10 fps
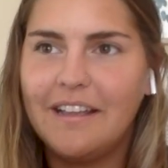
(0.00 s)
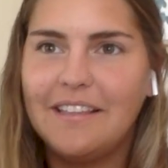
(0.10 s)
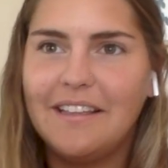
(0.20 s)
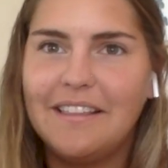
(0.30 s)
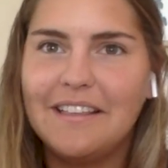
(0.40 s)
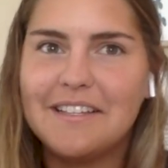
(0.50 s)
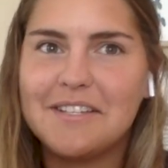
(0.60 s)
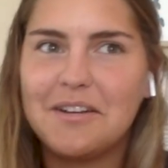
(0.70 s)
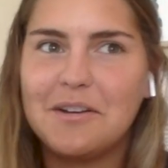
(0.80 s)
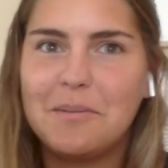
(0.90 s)
and then they
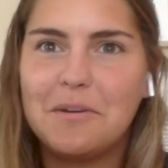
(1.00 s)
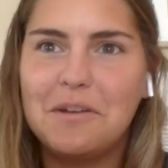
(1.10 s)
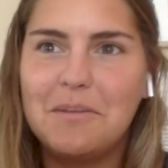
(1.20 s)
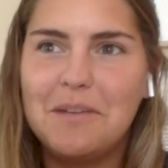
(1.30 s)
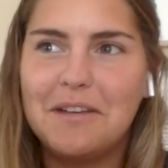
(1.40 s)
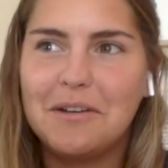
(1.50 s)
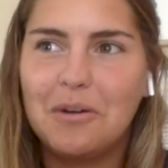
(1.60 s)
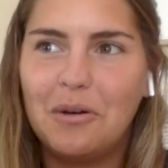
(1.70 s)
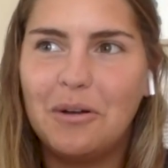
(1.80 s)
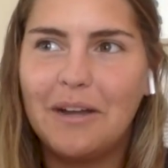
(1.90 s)
started putting me in
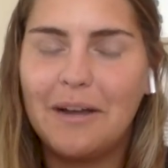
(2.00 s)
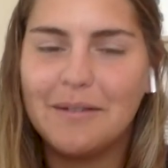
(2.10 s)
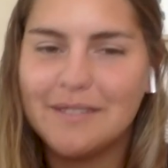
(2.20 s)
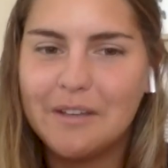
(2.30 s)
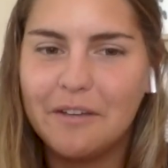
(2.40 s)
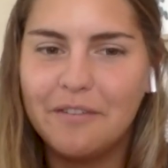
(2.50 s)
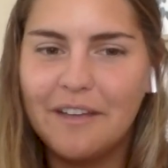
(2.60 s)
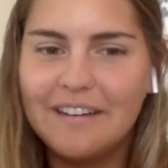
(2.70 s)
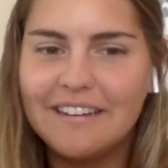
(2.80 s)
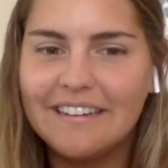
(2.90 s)
goal, and I was
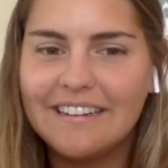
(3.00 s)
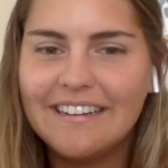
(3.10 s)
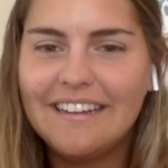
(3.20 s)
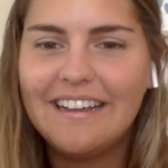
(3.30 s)
offended.